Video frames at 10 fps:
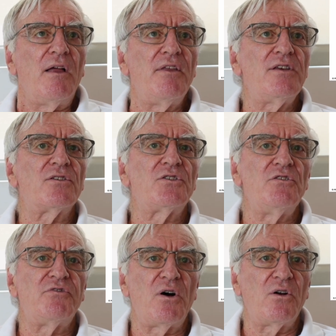These are
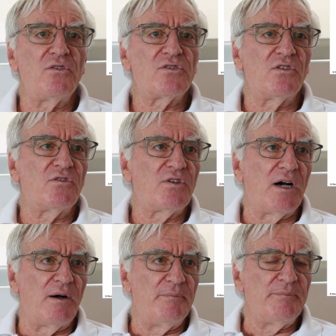2 photos of
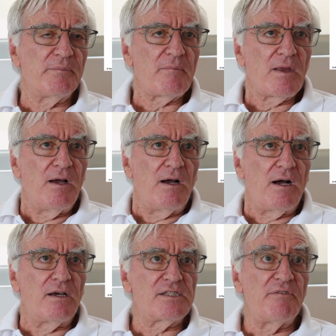
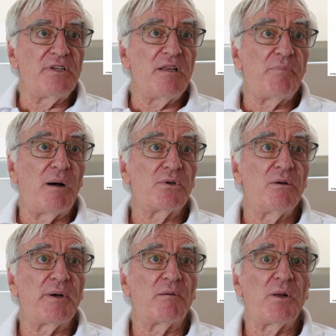17th Bomb
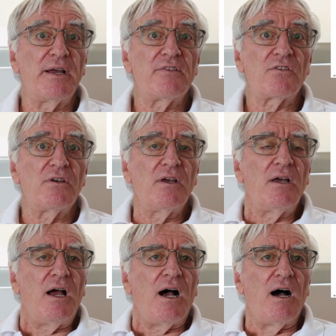Group airplanes.
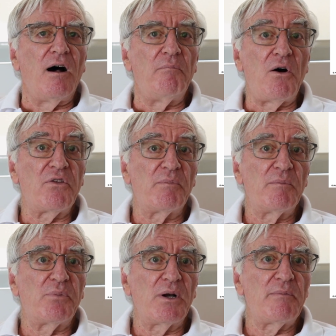Both have
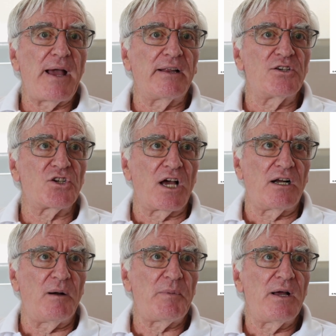been pretty badly shot
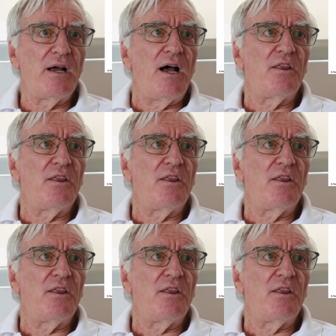up.